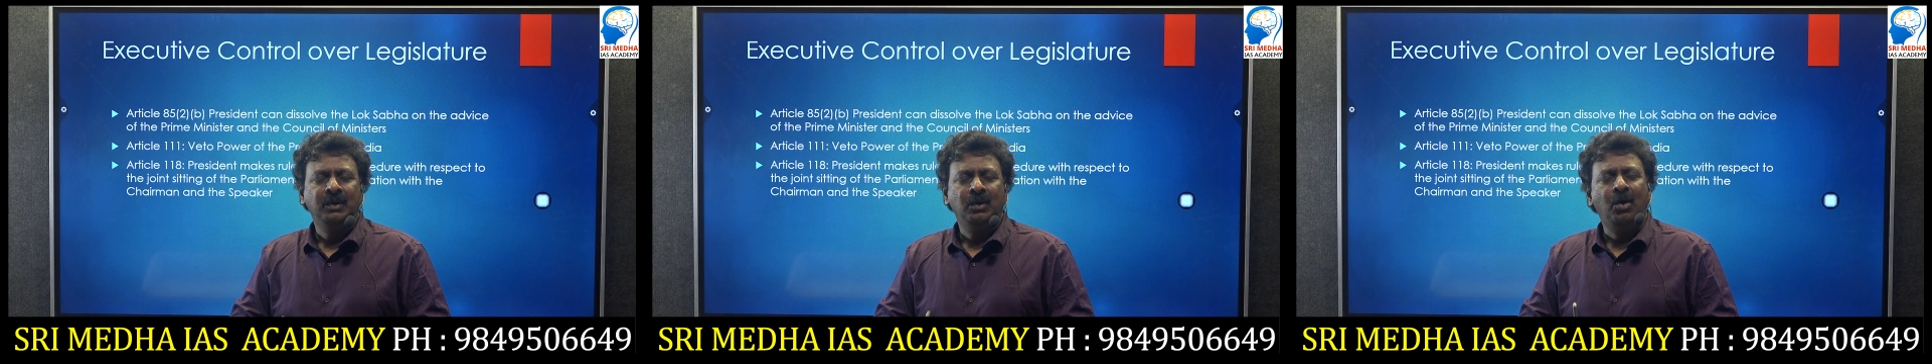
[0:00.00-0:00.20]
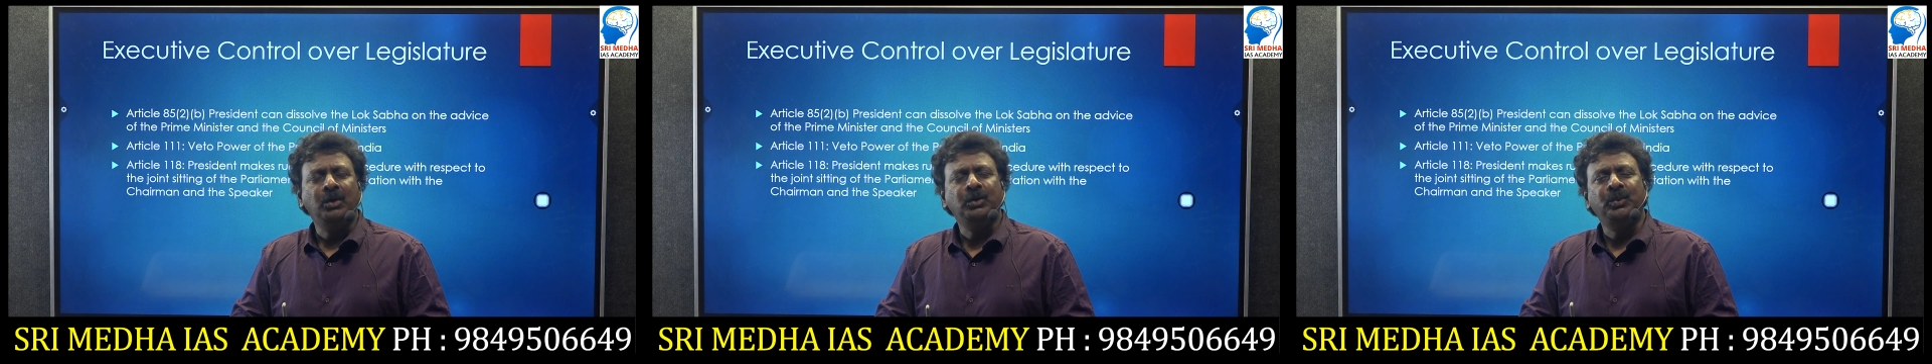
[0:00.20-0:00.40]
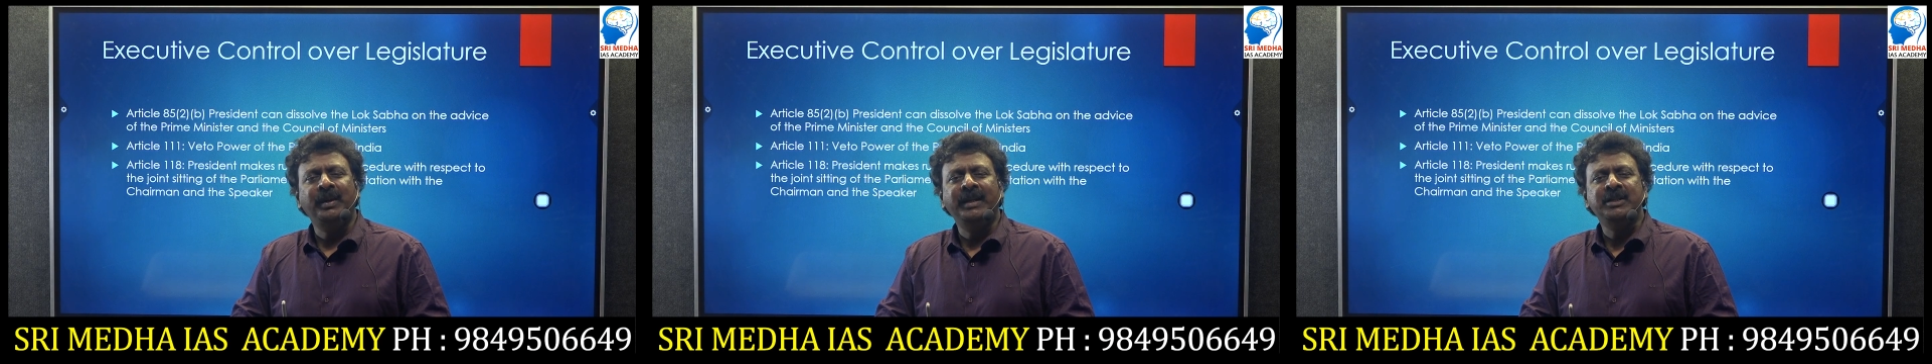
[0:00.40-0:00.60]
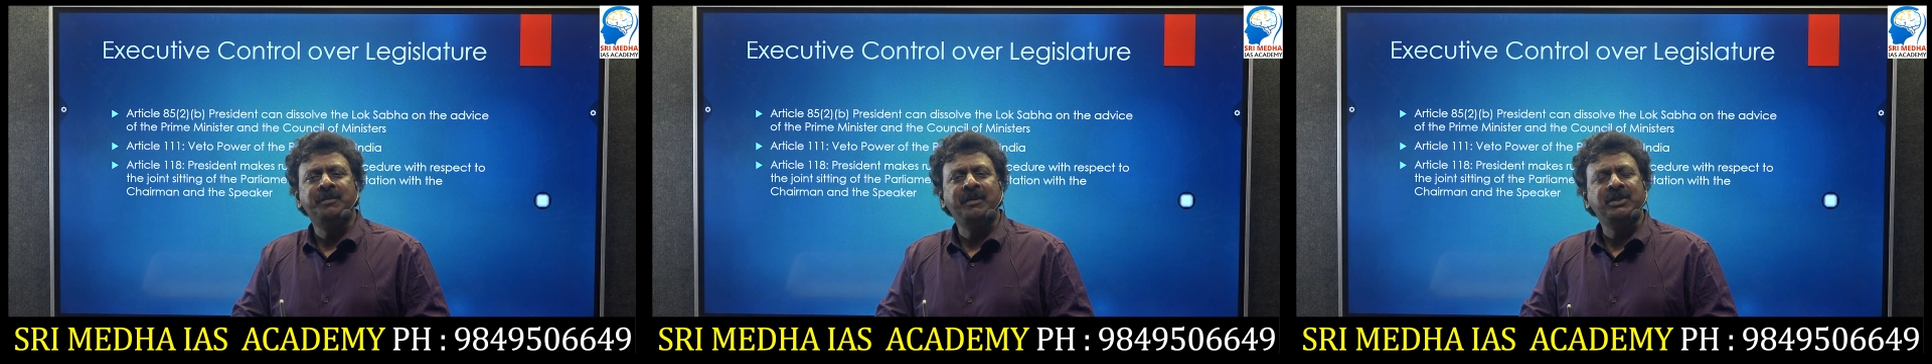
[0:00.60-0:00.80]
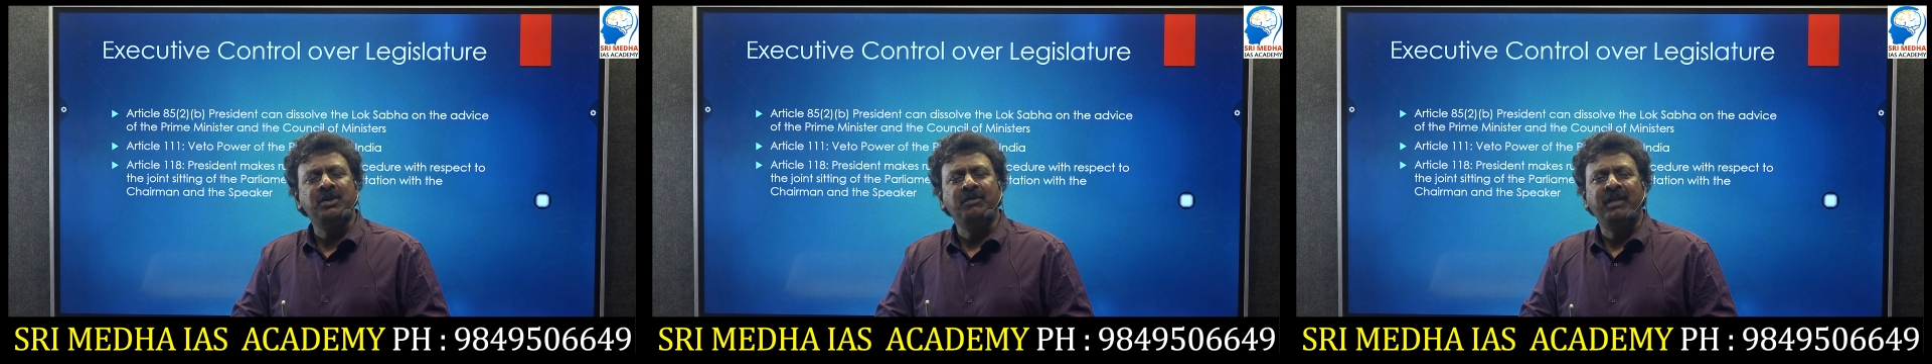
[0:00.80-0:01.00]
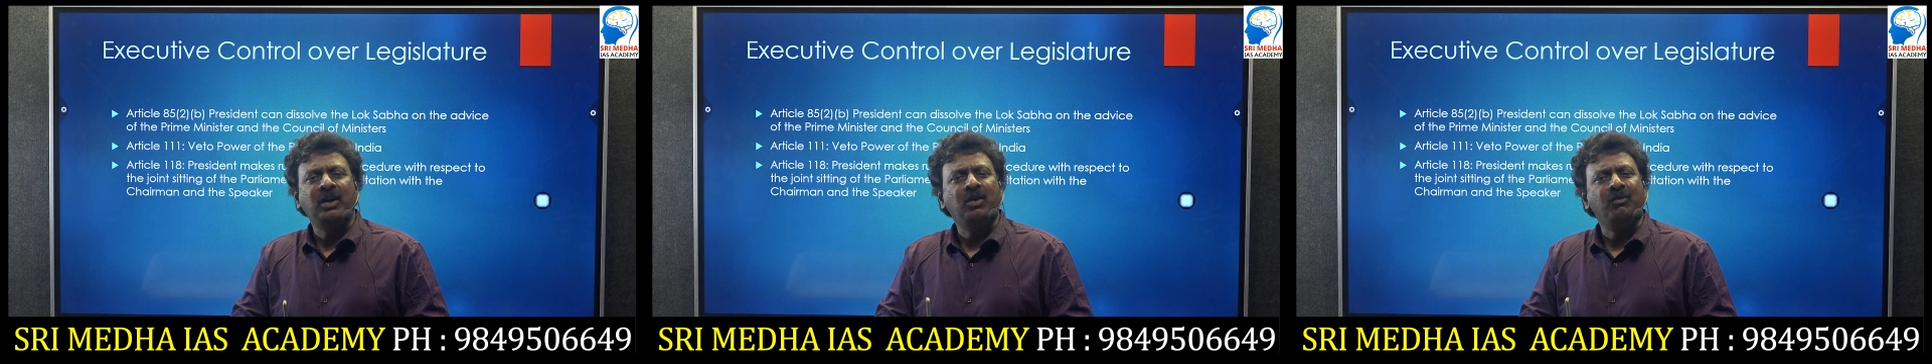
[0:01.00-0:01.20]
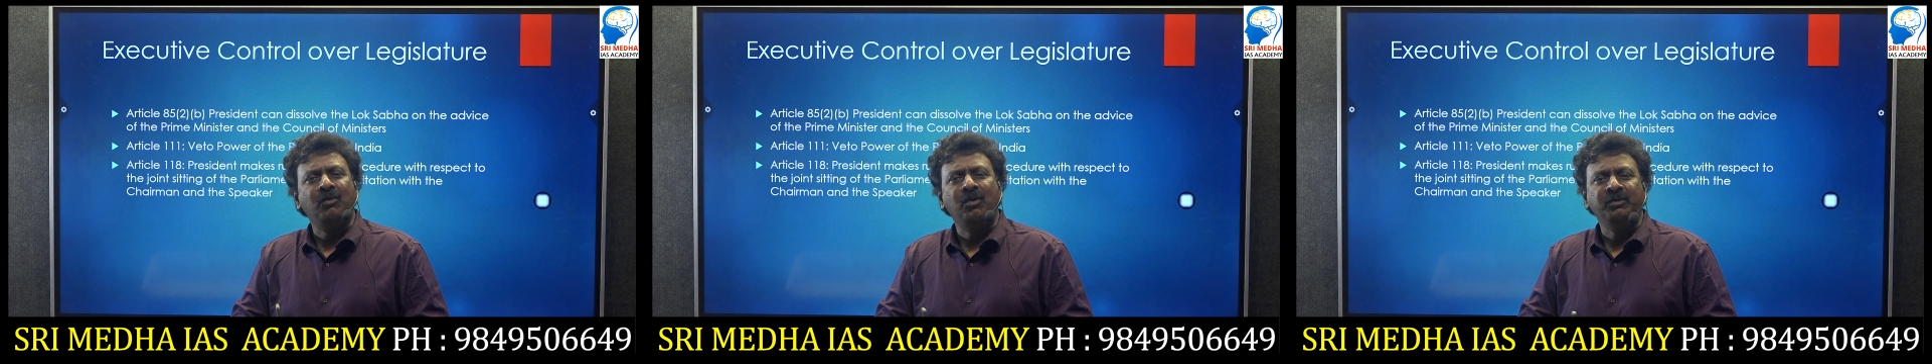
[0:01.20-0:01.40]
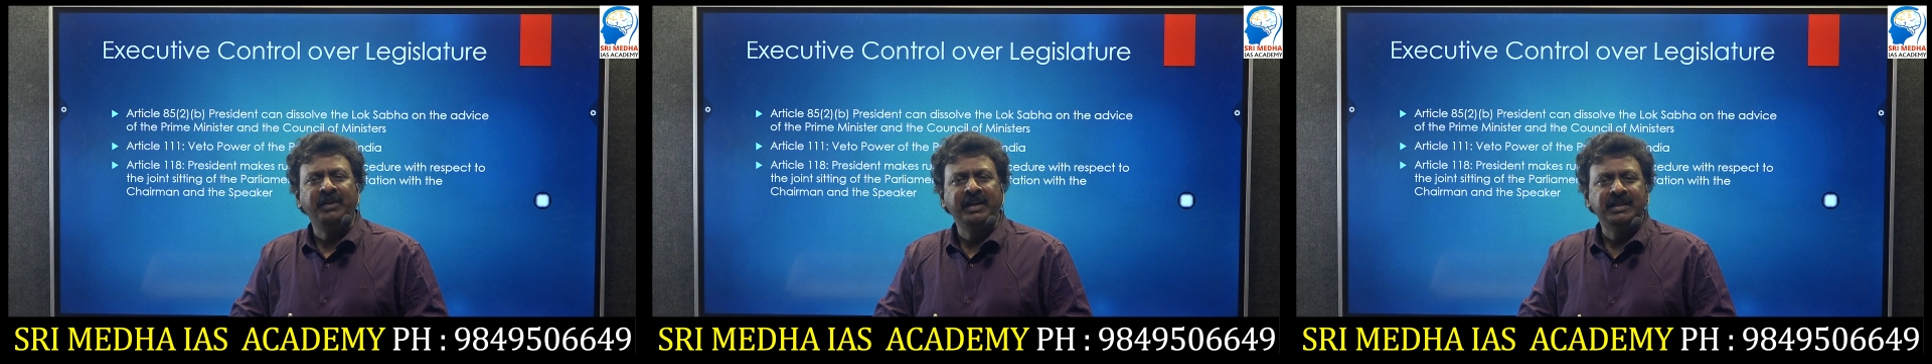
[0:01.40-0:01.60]
or through an expression of lack of
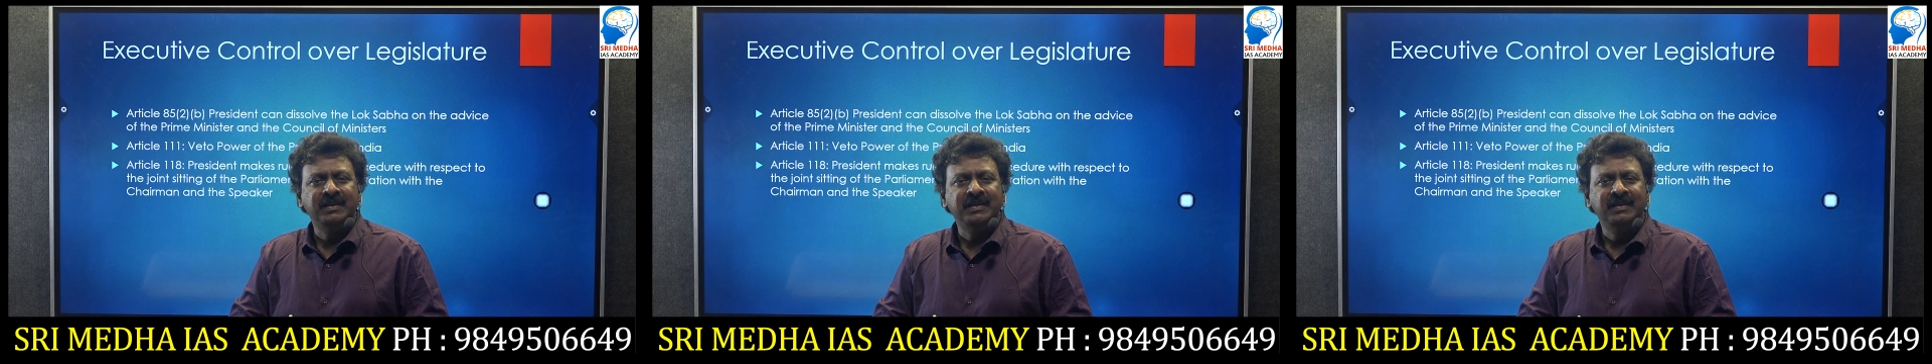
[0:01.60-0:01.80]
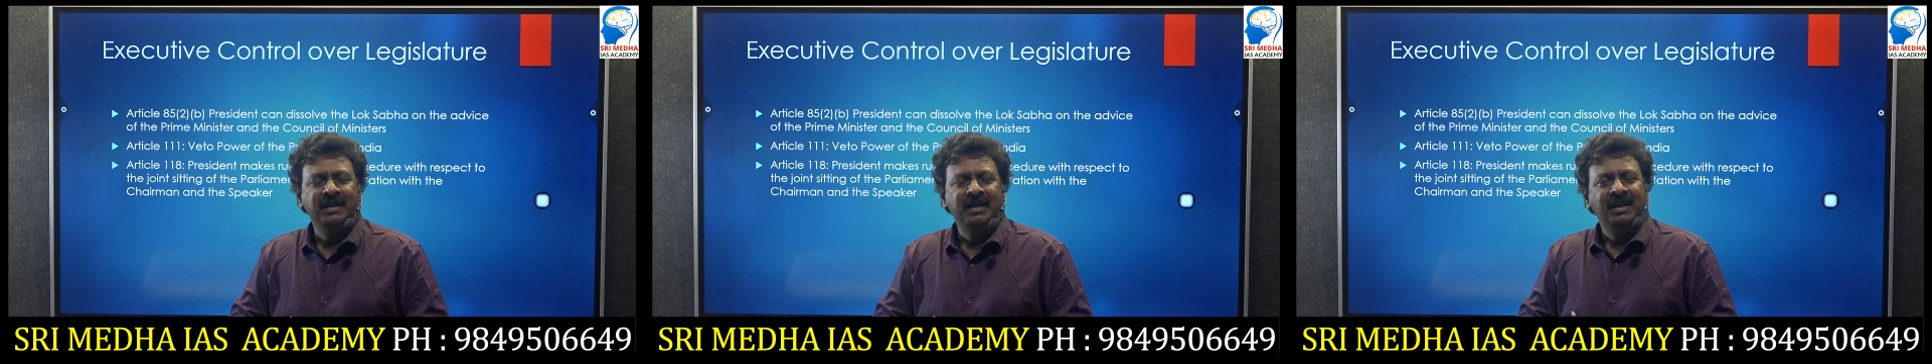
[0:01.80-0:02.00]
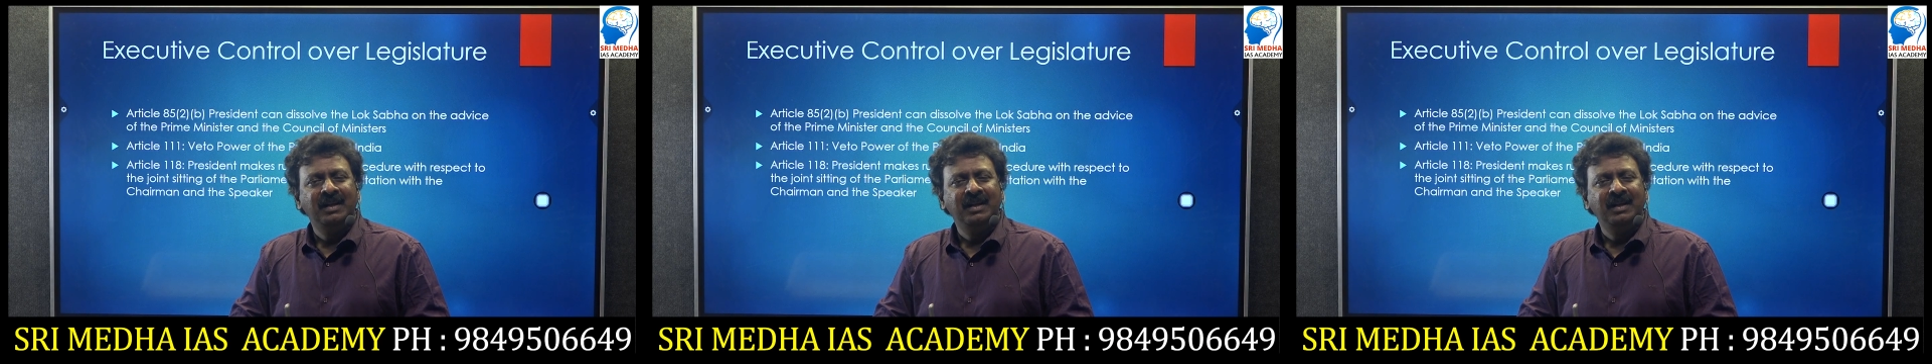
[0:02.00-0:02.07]
confidence,